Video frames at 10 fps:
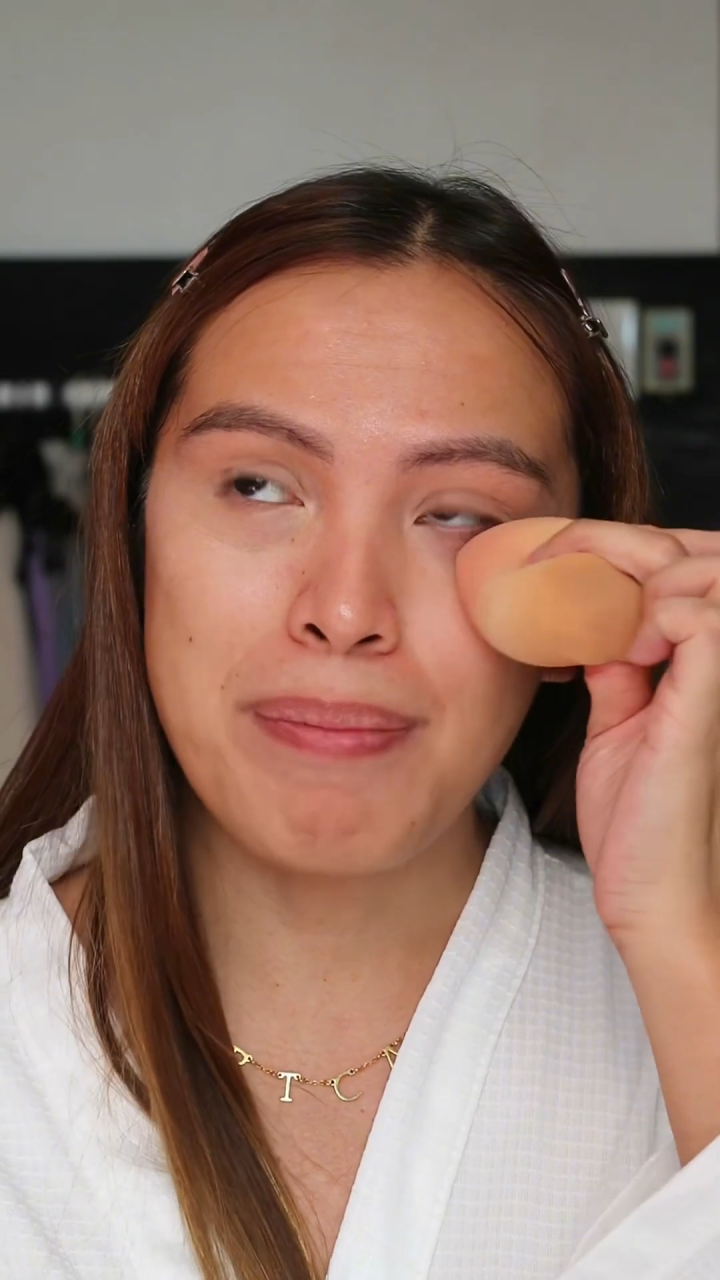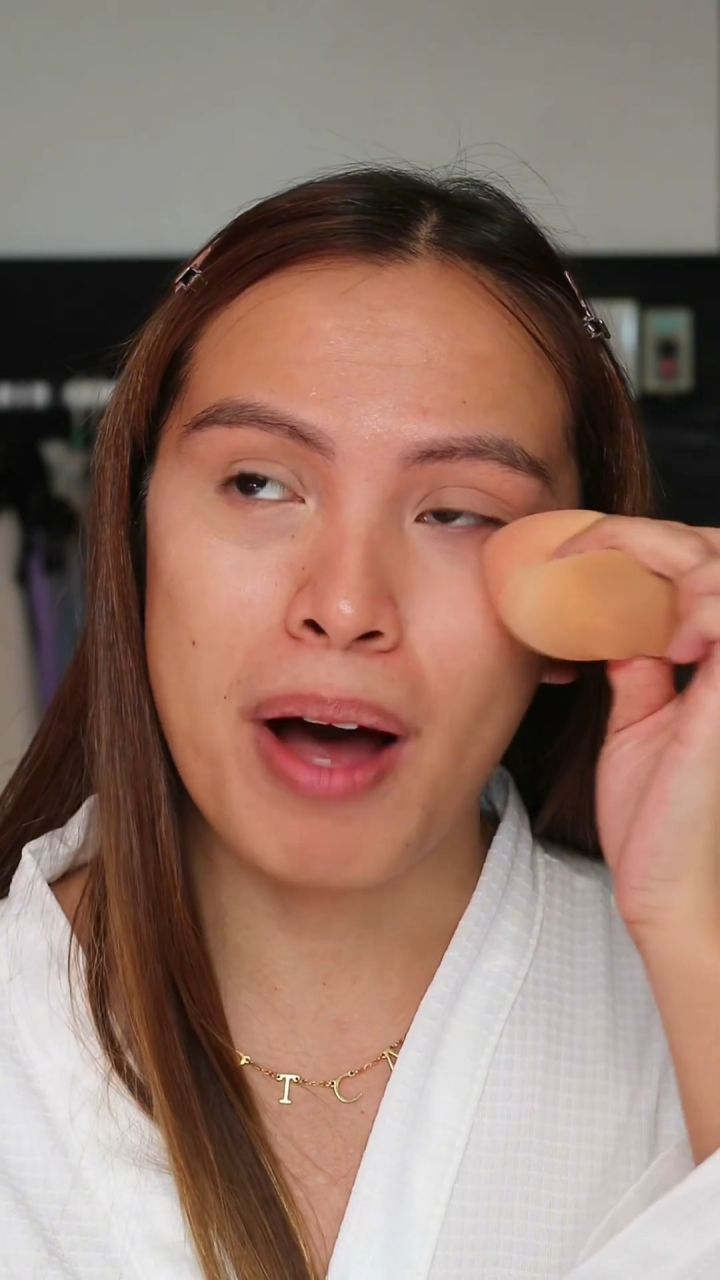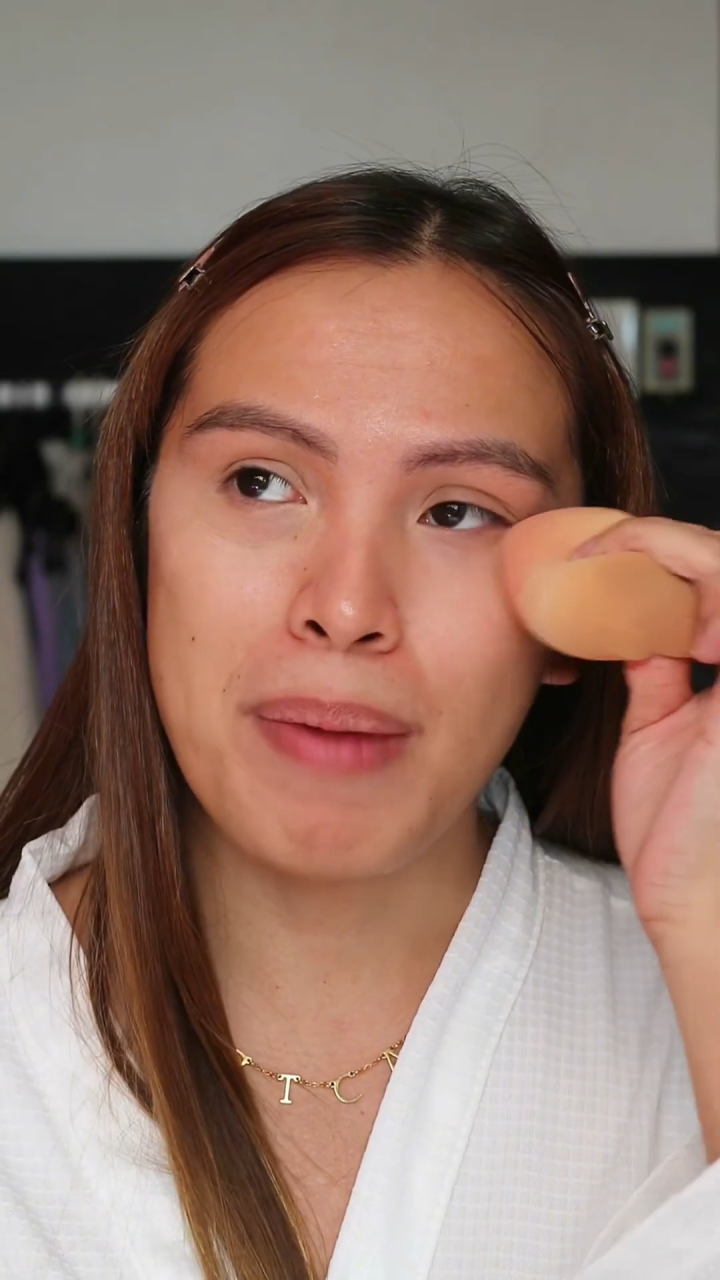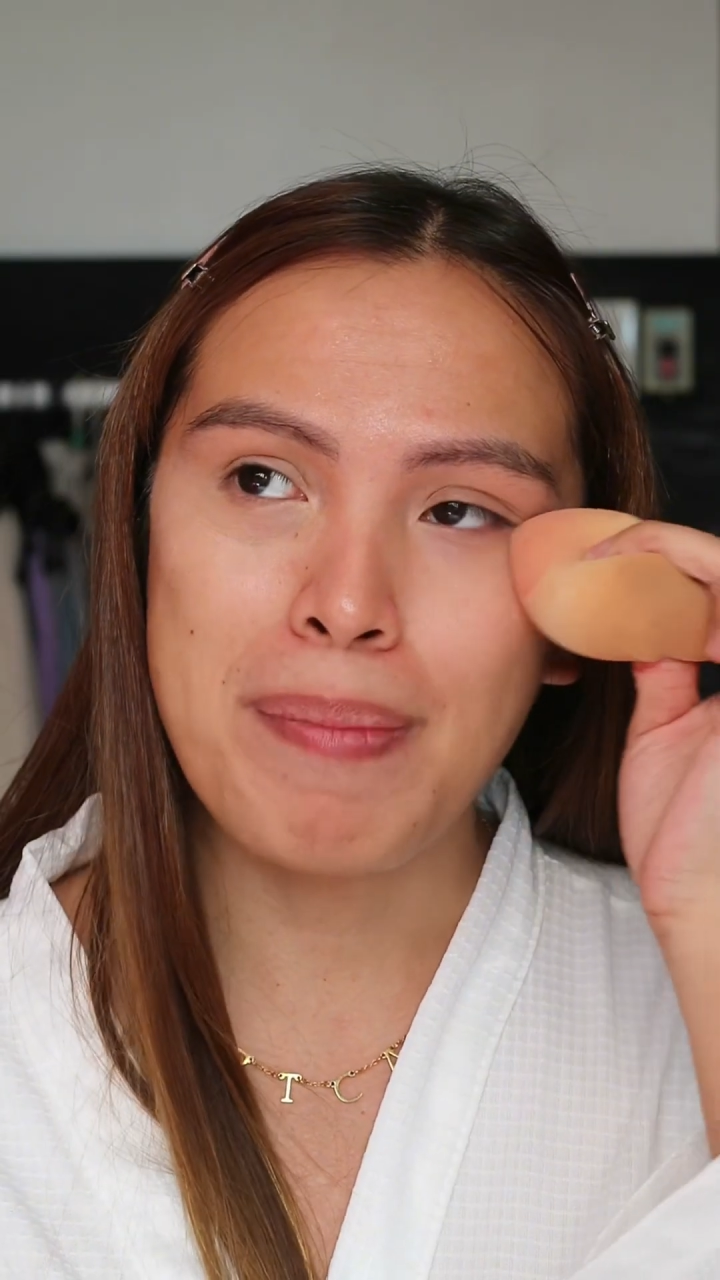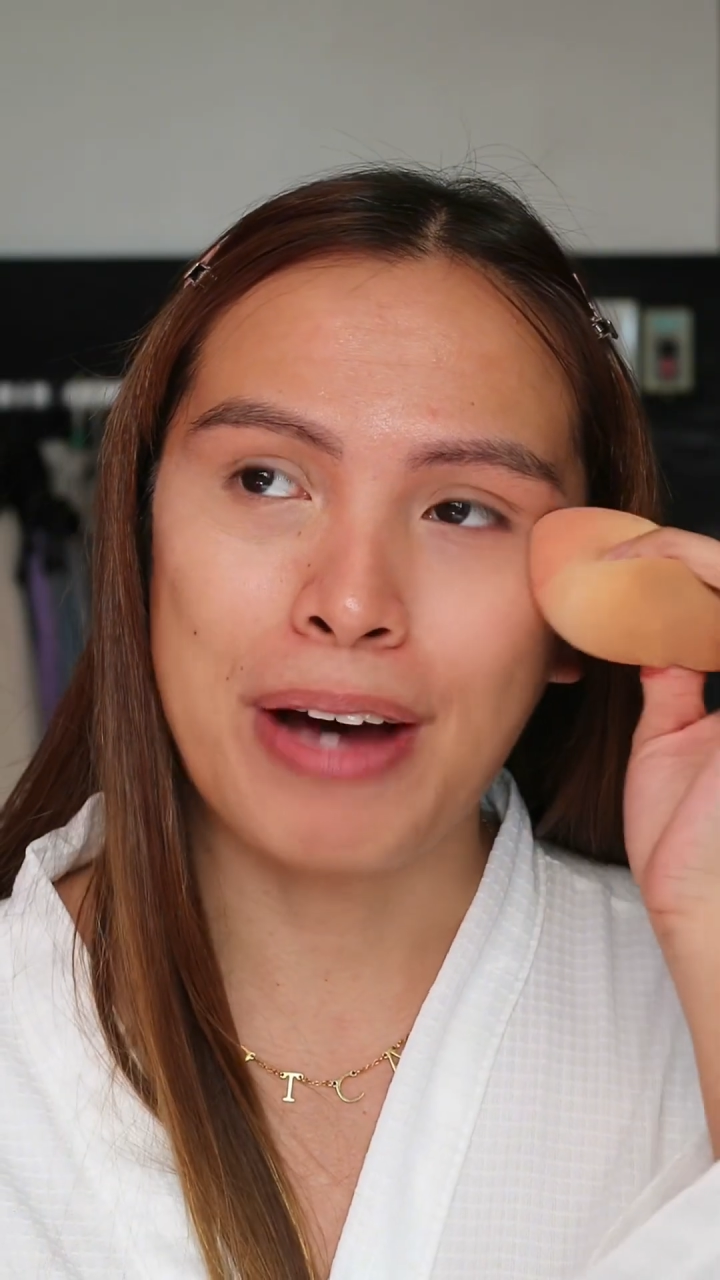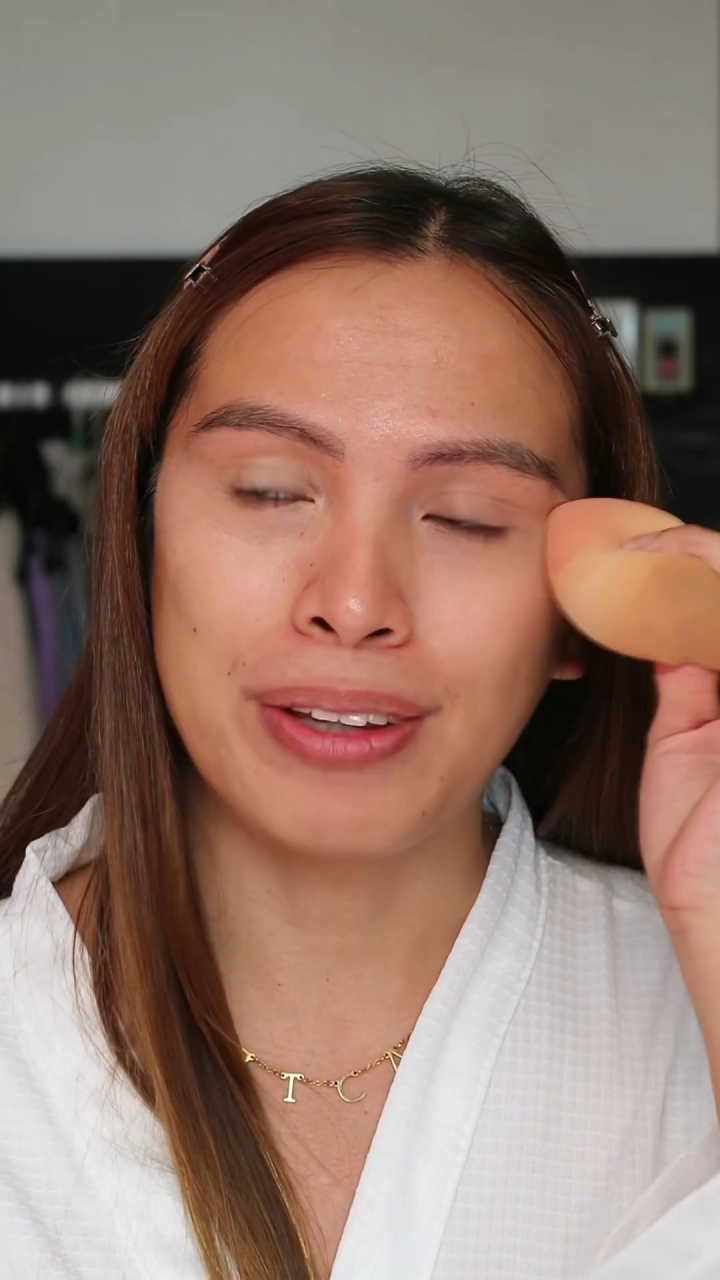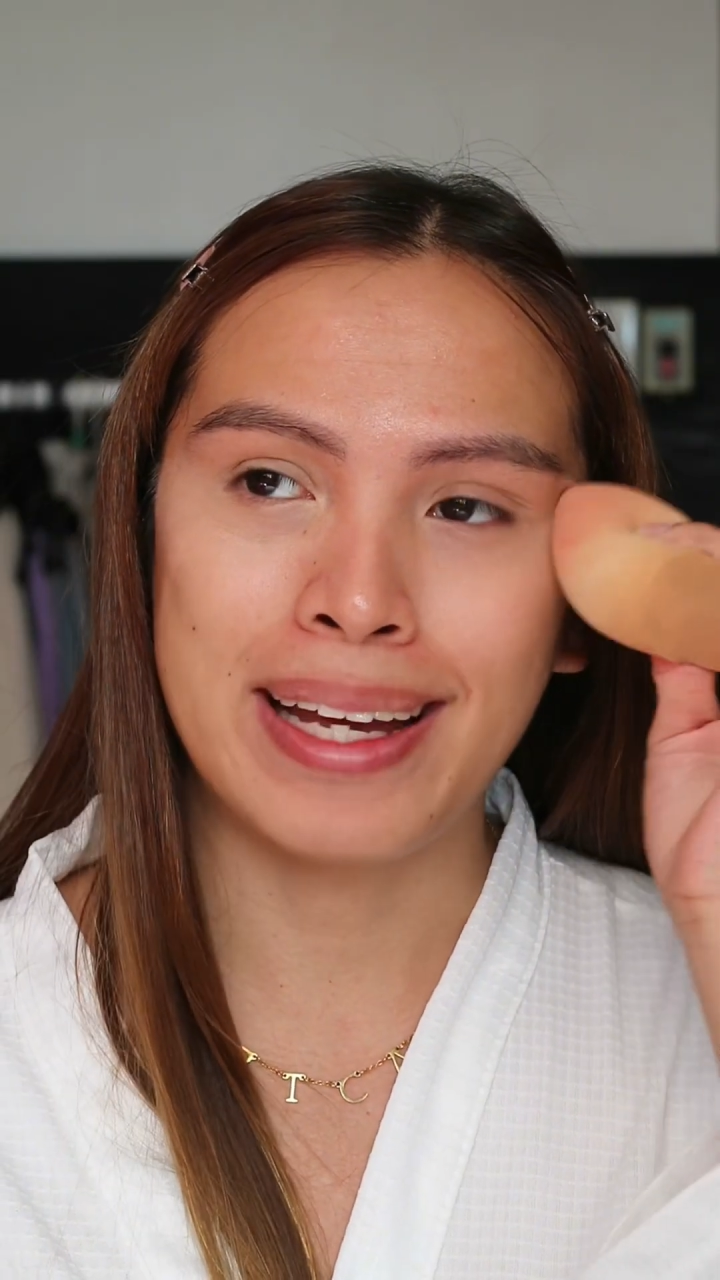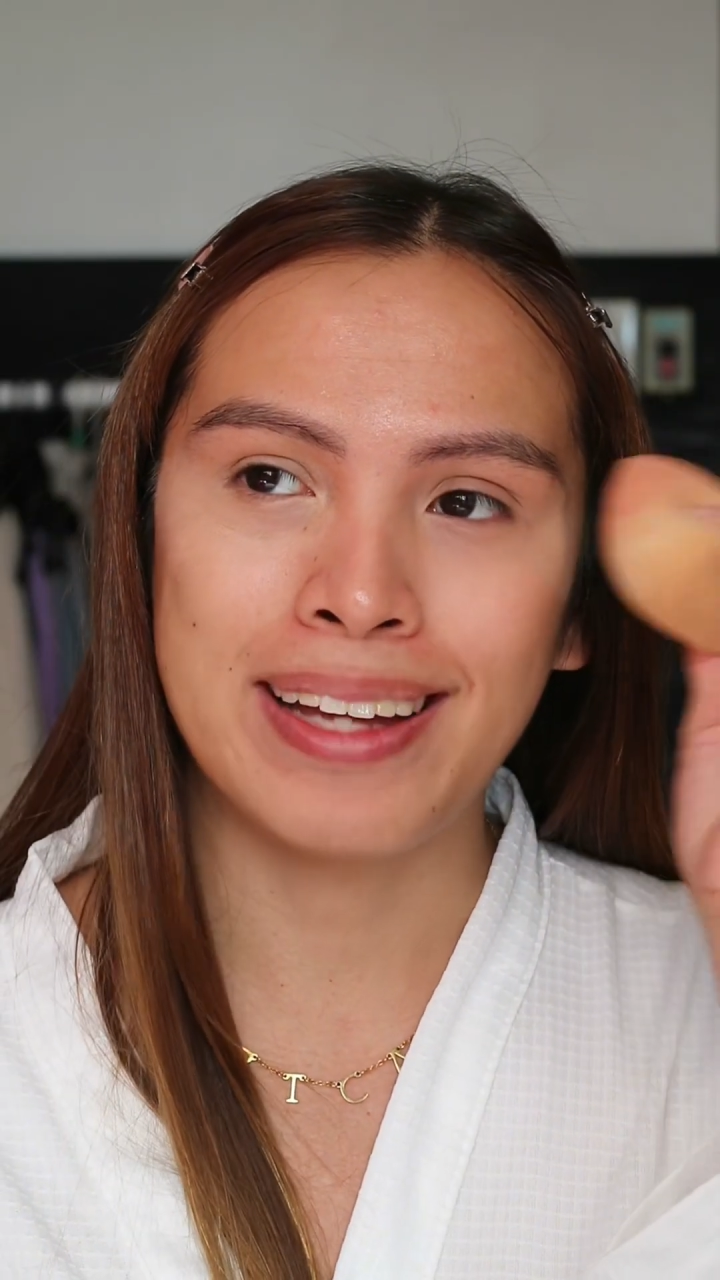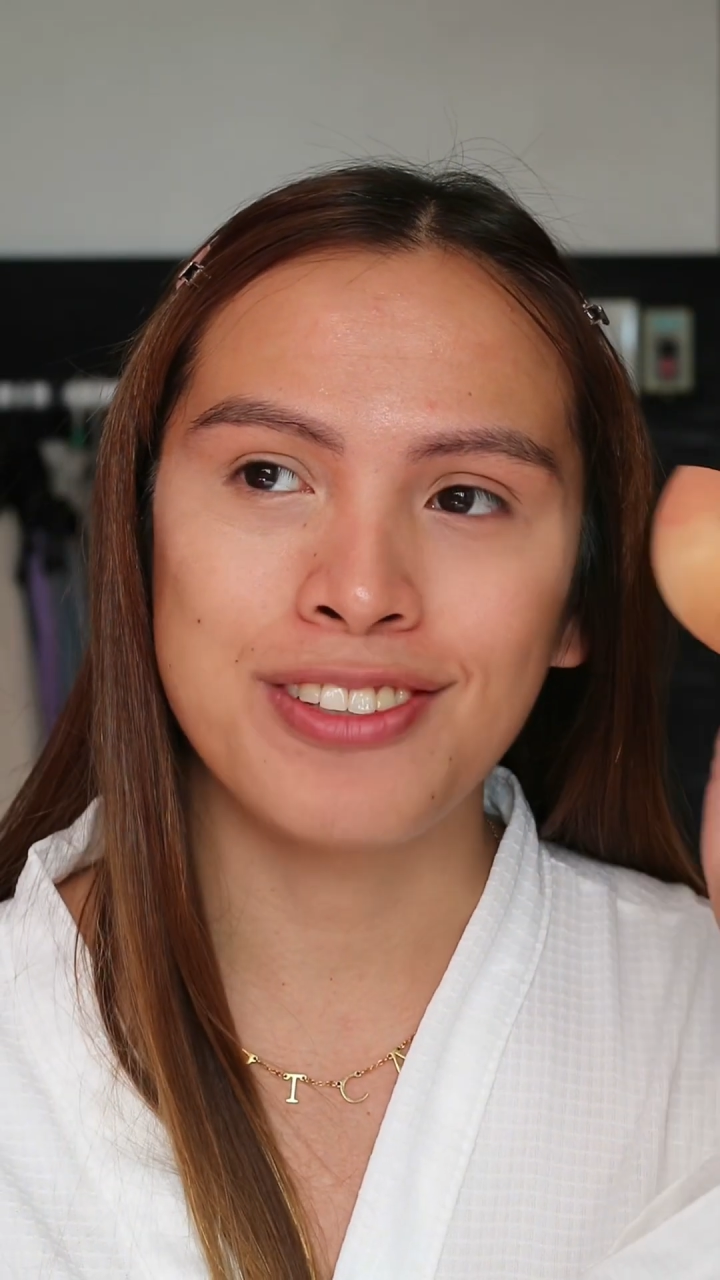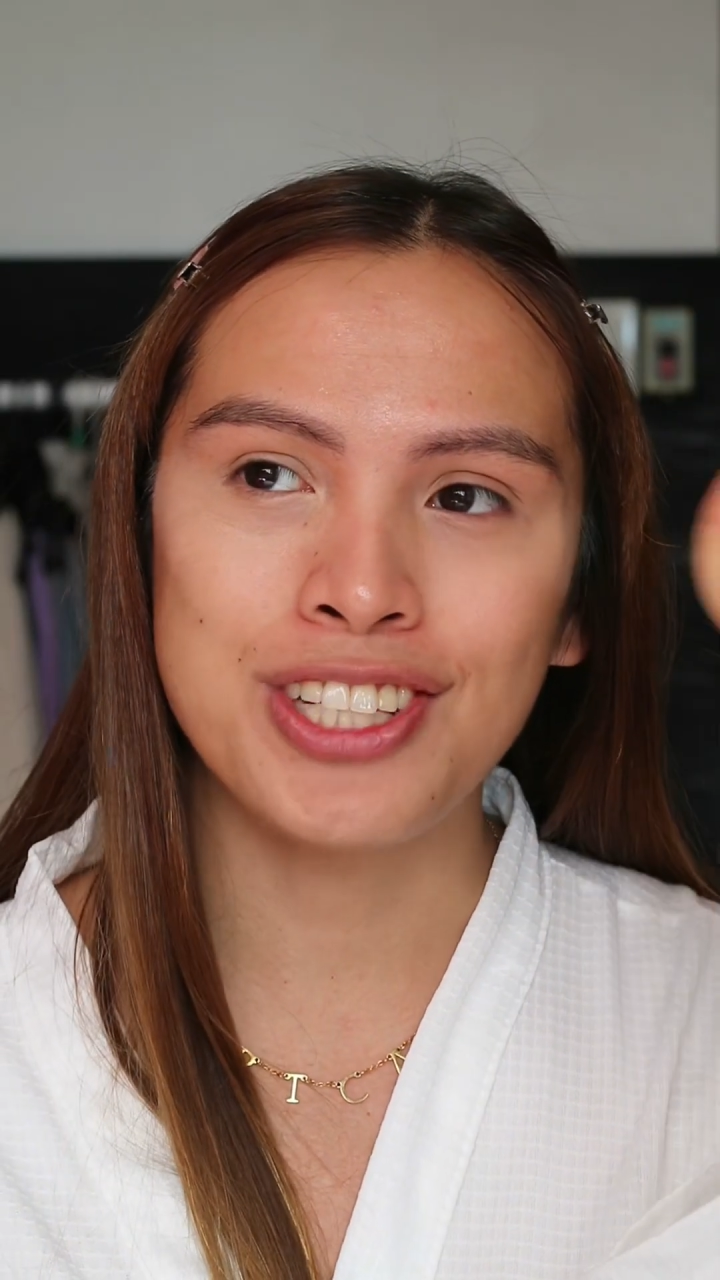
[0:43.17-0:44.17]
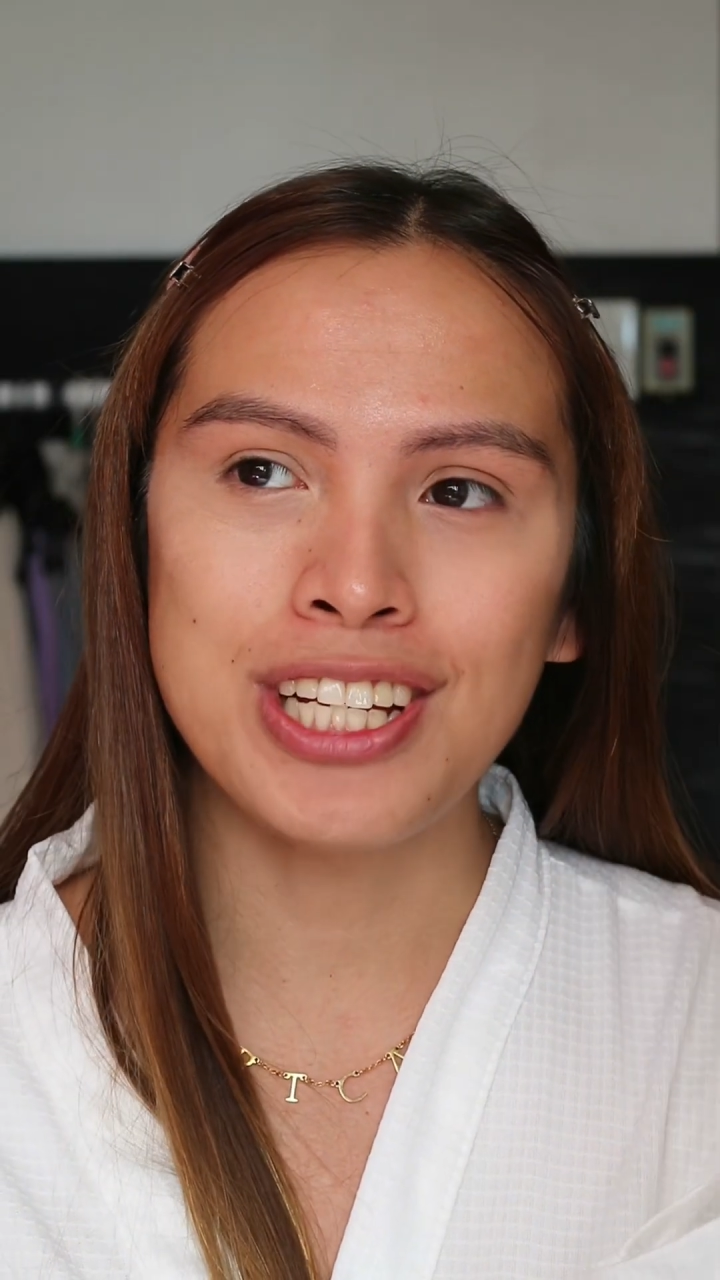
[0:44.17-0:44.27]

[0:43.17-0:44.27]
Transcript: mom about it,